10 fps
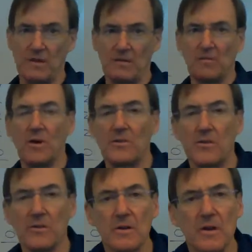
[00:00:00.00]
So all
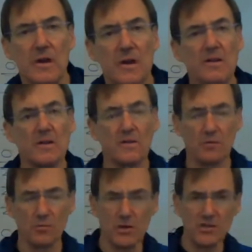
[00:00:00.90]
your
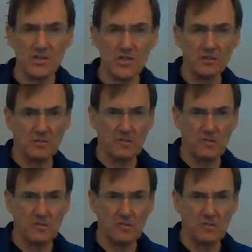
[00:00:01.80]
worksheets,